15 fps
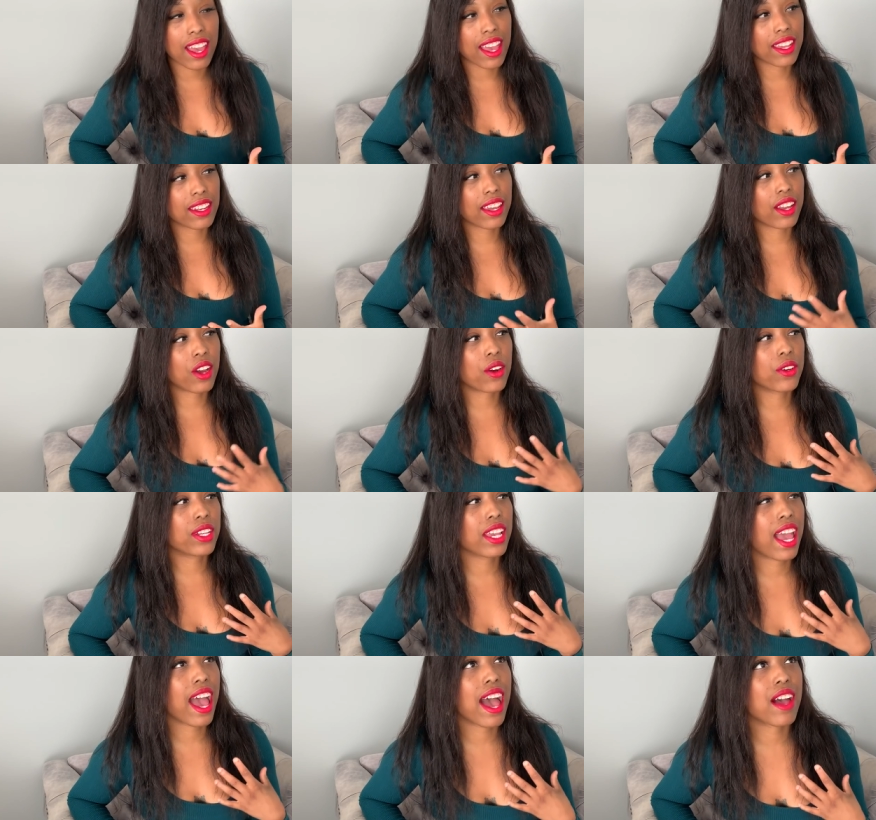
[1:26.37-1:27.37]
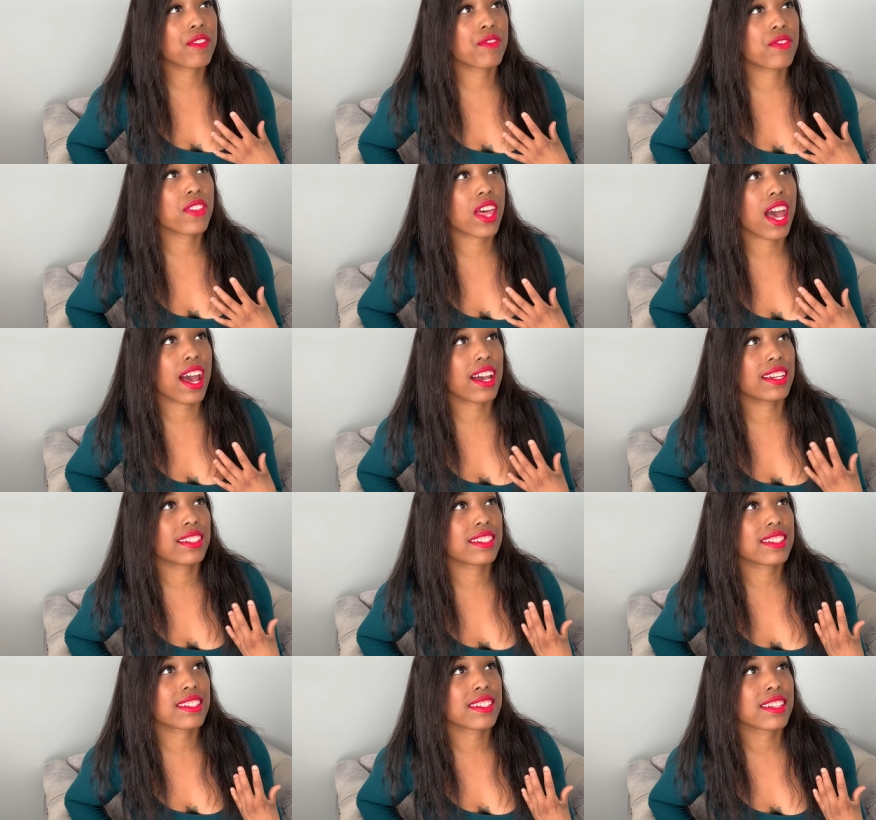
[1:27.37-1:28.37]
and I already have that